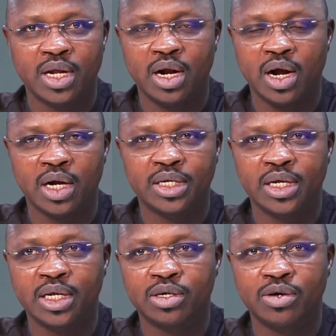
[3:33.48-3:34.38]

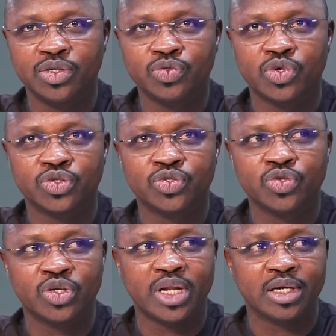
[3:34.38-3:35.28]
the cost was
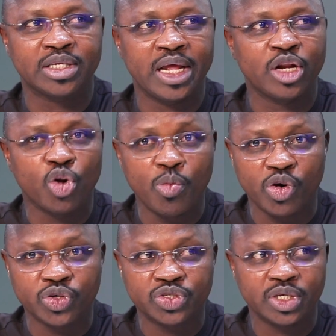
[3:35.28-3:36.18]
not that
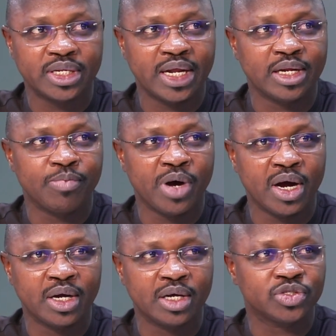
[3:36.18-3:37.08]
enormous that the
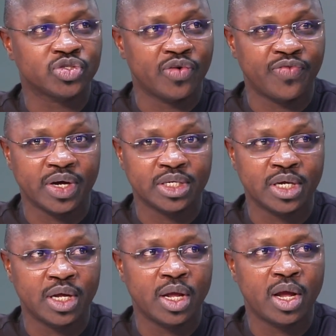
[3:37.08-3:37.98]
bank suffered.
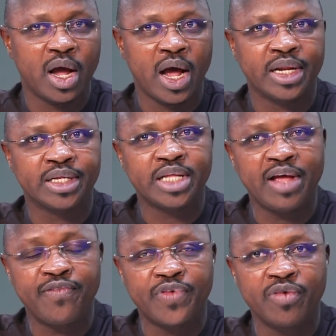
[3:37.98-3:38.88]
And the
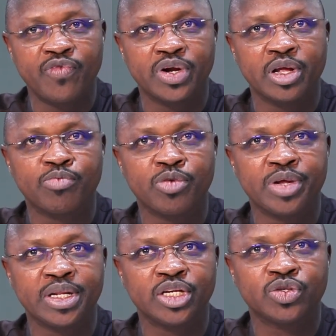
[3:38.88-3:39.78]
time frame for the
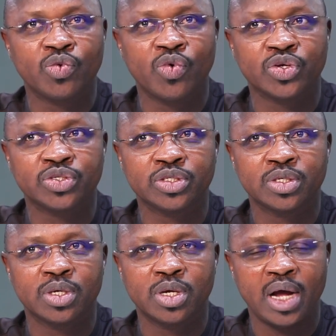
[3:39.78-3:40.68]
implementation was
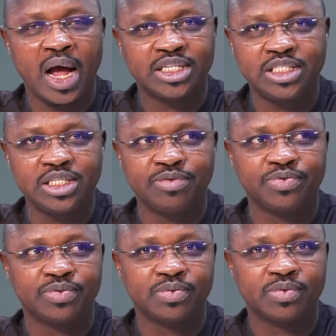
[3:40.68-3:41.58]
achieved
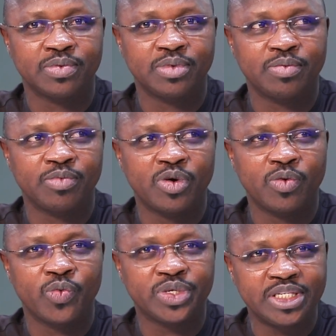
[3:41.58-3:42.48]

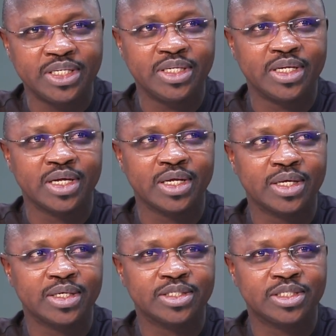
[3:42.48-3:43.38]
within
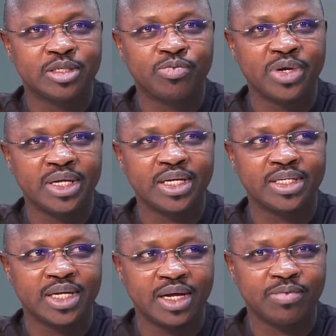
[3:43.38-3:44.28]
the
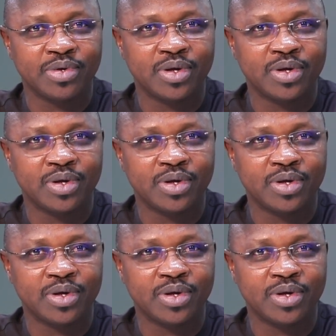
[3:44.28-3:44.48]
stipulated time,